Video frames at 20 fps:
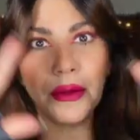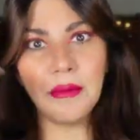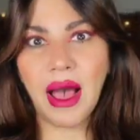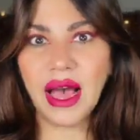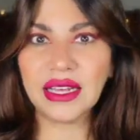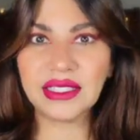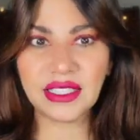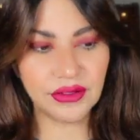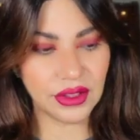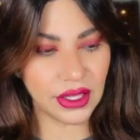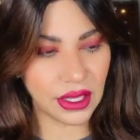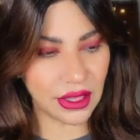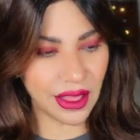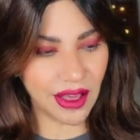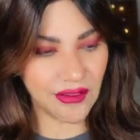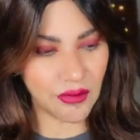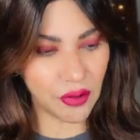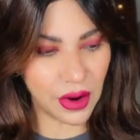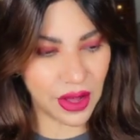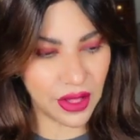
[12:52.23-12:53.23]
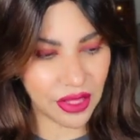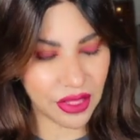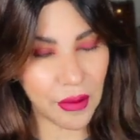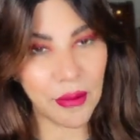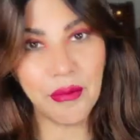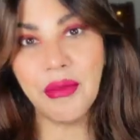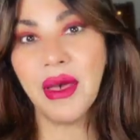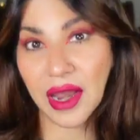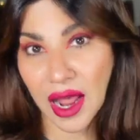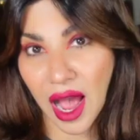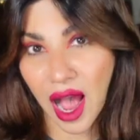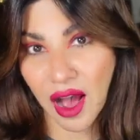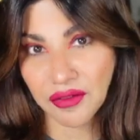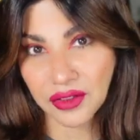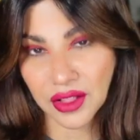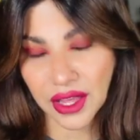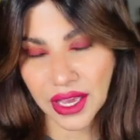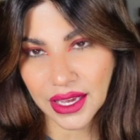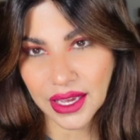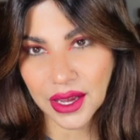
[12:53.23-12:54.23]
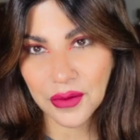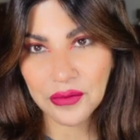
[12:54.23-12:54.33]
massively in love with Ben Affleck?